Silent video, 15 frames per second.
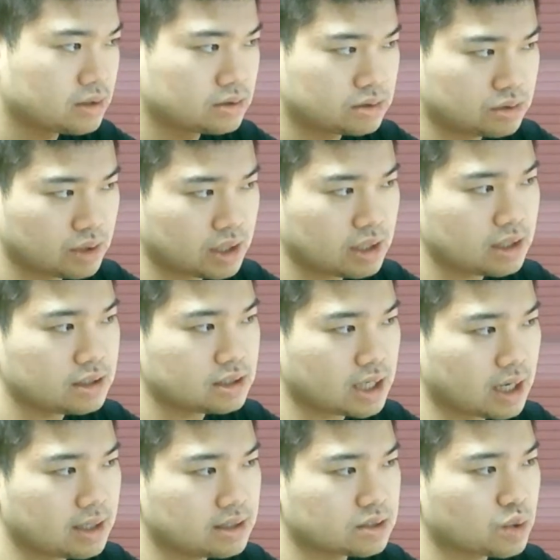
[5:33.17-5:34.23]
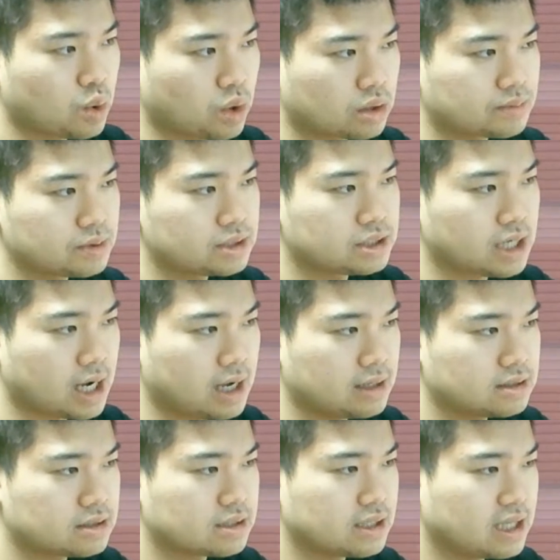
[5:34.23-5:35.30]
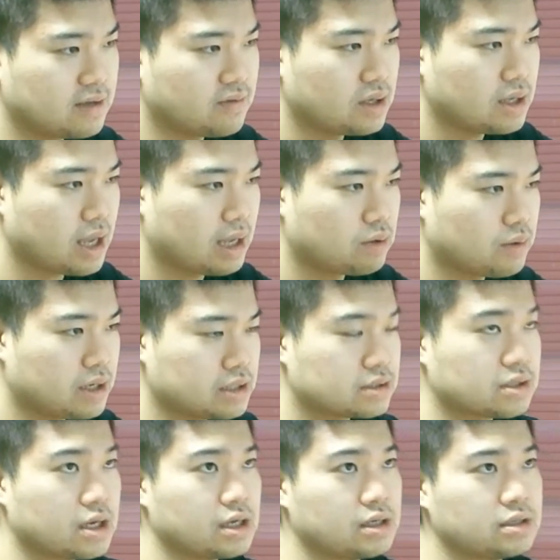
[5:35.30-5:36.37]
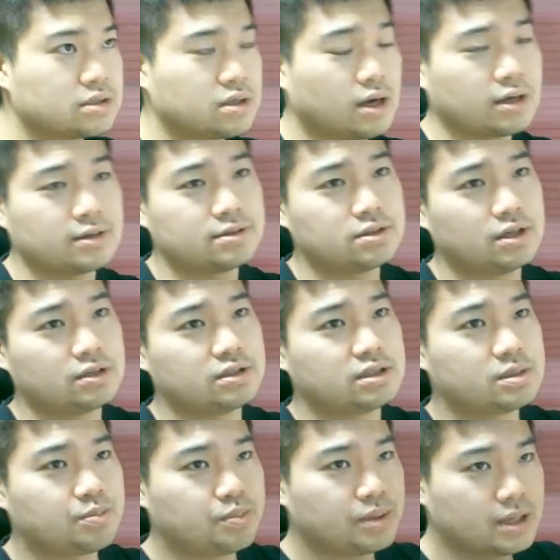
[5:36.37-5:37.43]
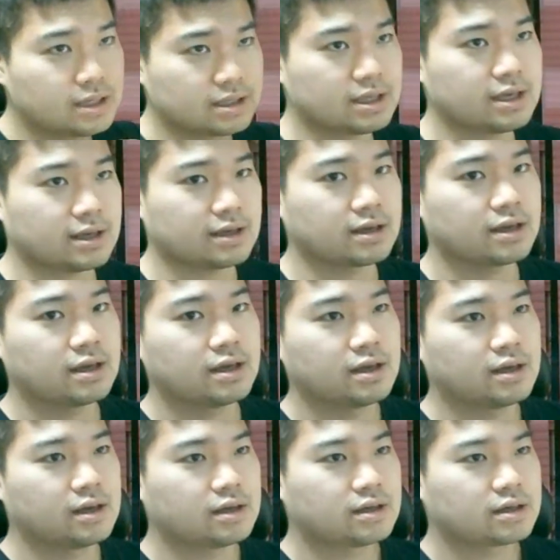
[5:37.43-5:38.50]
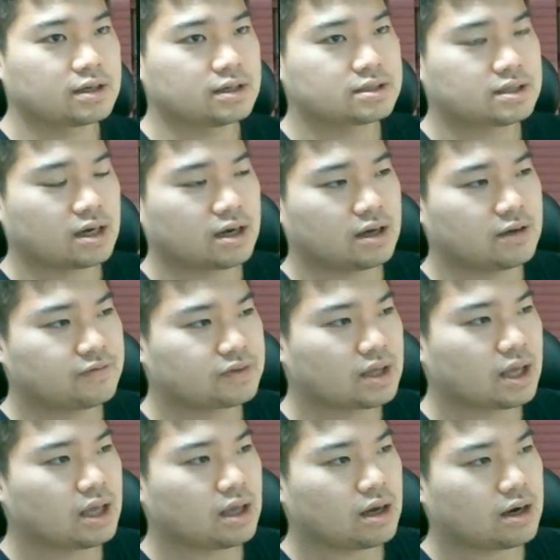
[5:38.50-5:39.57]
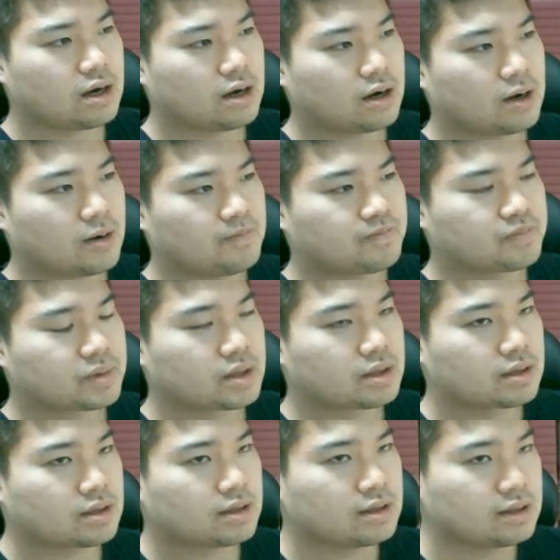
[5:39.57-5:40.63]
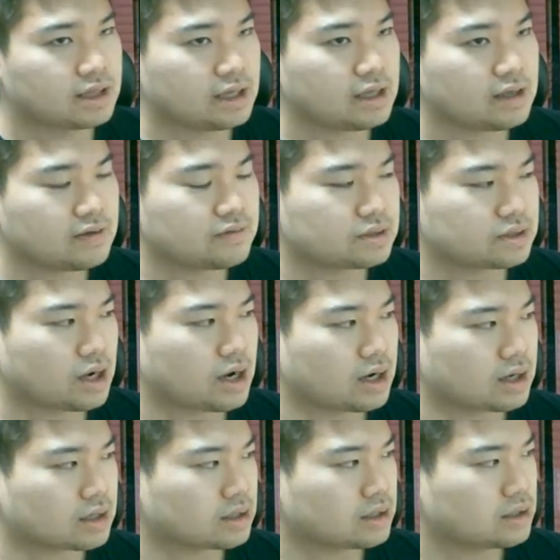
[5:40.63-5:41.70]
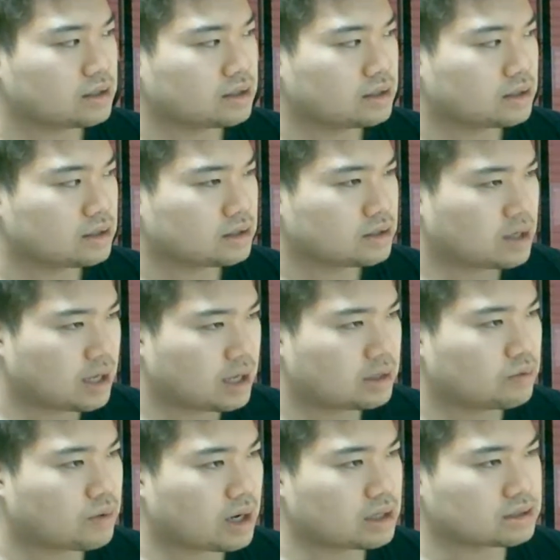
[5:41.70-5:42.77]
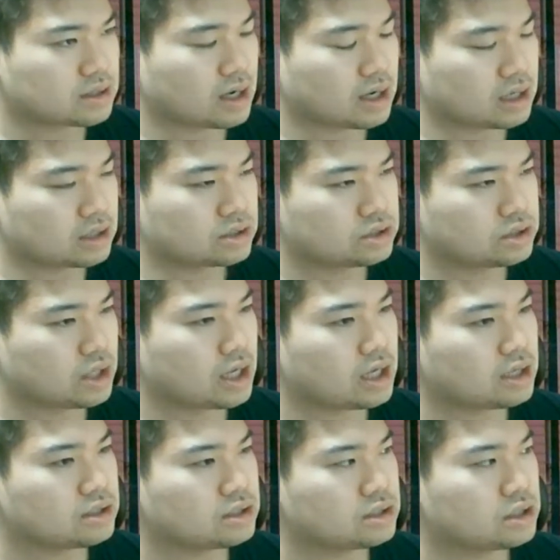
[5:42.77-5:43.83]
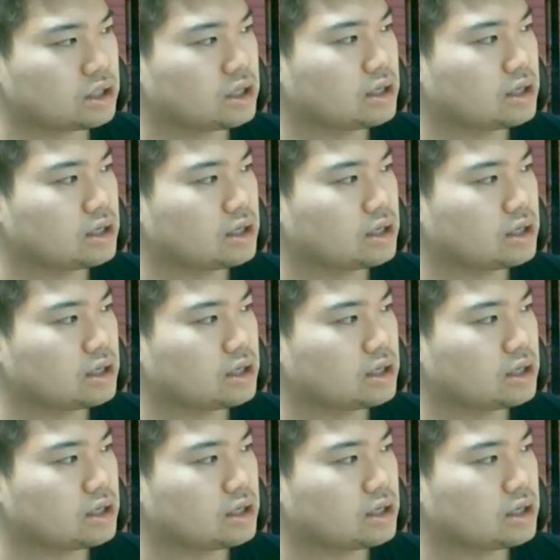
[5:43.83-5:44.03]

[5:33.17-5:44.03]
Three Chinese corporate giants leaving NY Stock Exchange. It's a big thing because if they leave NY Stock Exchange,